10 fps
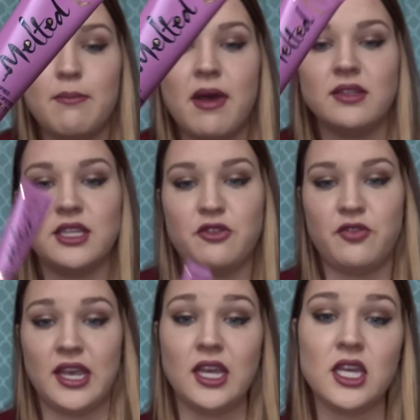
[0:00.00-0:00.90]
Melted
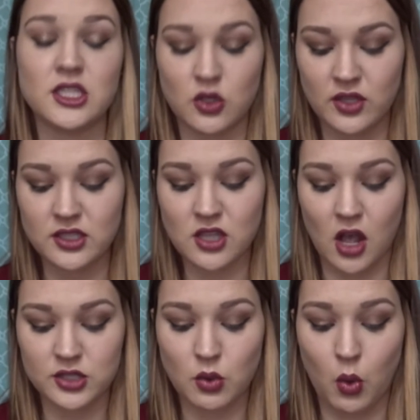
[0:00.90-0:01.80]
Fig. So this is
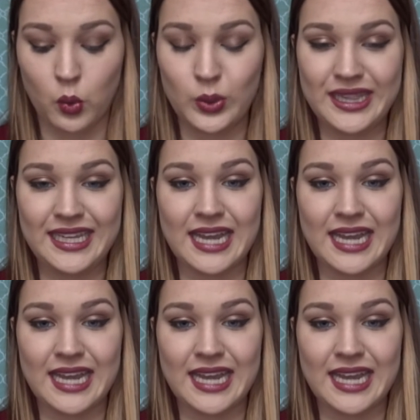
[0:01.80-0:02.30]
also a really